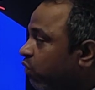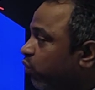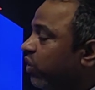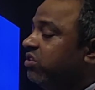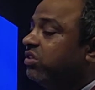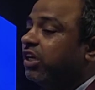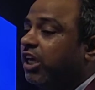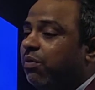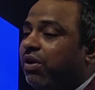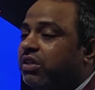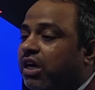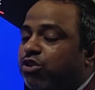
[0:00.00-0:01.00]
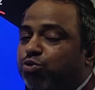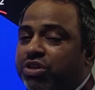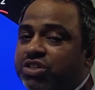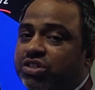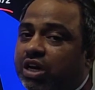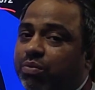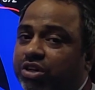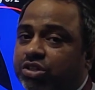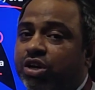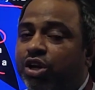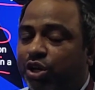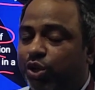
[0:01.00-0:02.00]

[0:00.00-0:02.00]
once the cables are to be established,